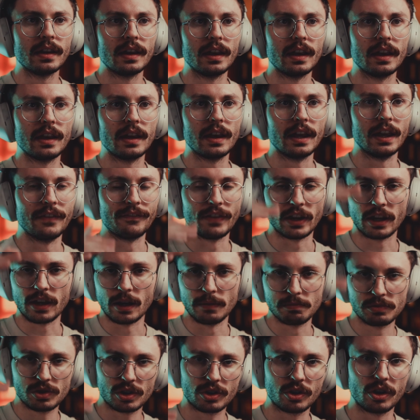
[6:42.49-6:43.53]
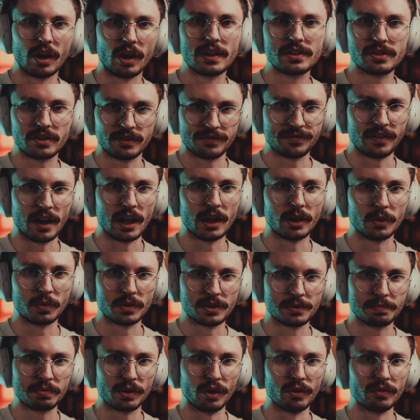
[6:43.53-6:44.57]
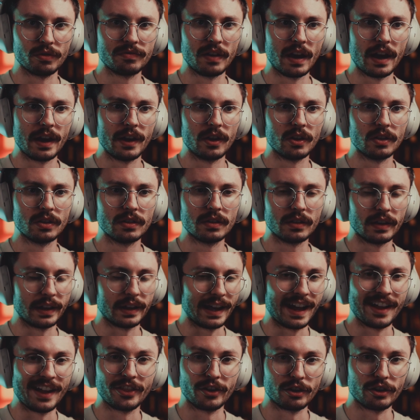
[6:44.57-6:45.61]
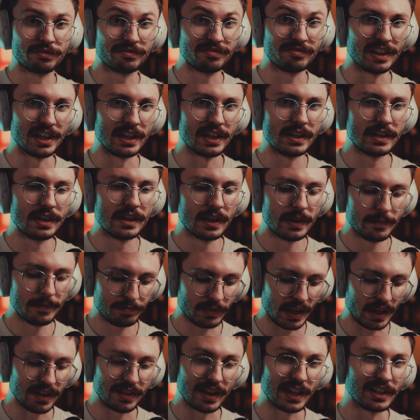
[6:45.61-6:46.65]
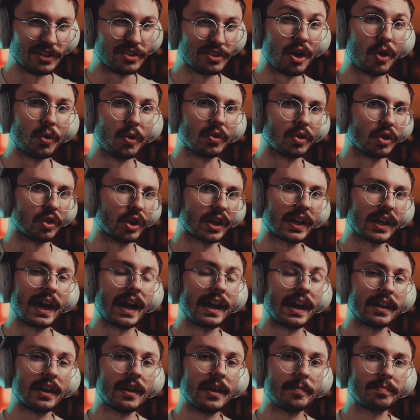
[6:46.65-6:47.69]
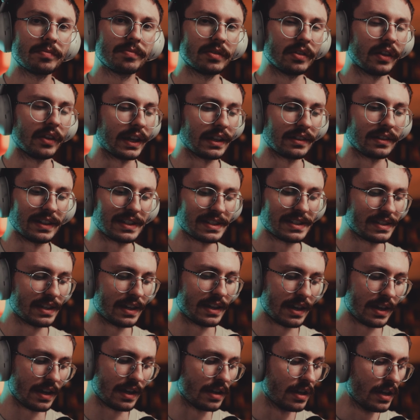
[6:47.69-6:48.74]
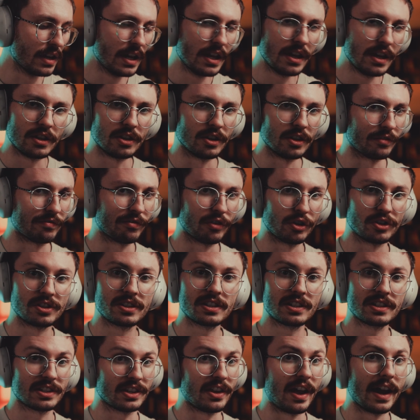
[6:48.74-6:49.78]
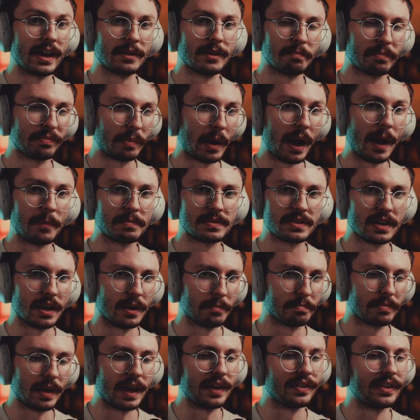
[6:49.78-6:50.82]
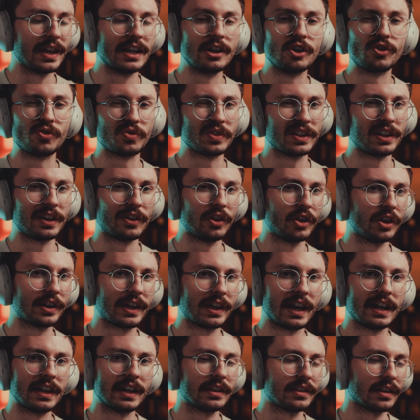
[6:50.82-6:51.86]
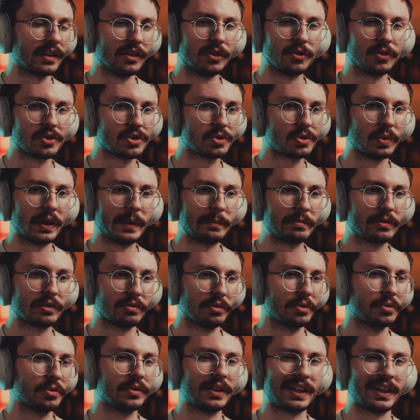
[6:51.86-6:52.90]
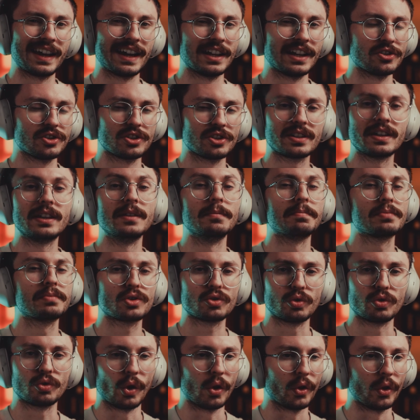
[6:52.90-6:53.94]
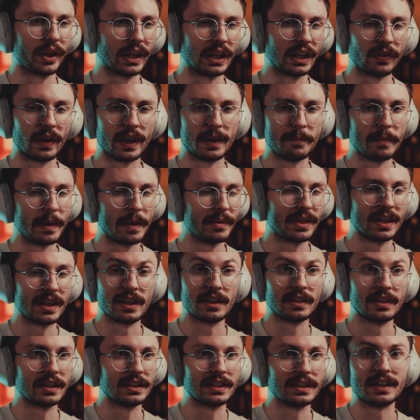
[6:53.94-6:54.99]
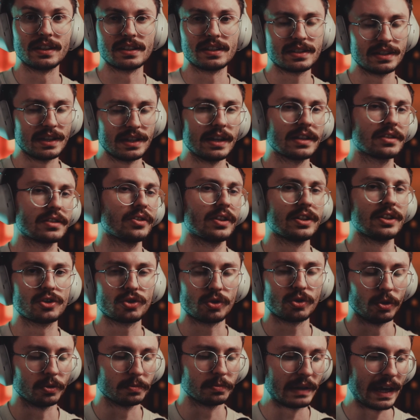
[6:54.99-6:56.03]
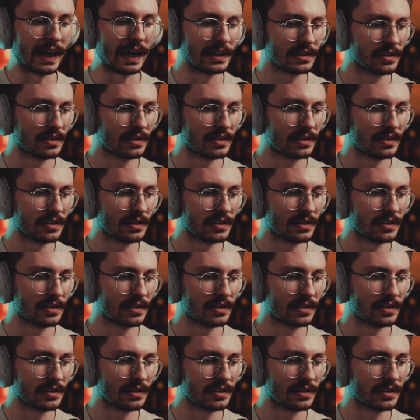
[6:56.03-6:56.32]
if it comes across your followers' profile, like on their feed, and they don't look at it, like let's say your first slide pops up and they don't really look at it, they don't swipe through, and they kind of just keep scrolling, right? Maybe they didn't see it, so they scrolled past.